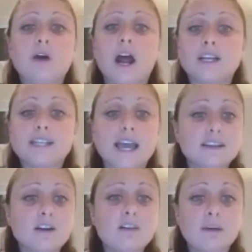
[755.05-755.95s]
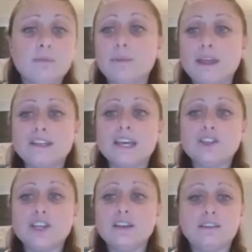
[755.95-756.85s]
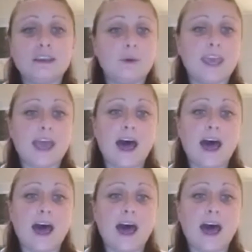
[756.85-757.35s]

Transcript: We worked through our technical implementation.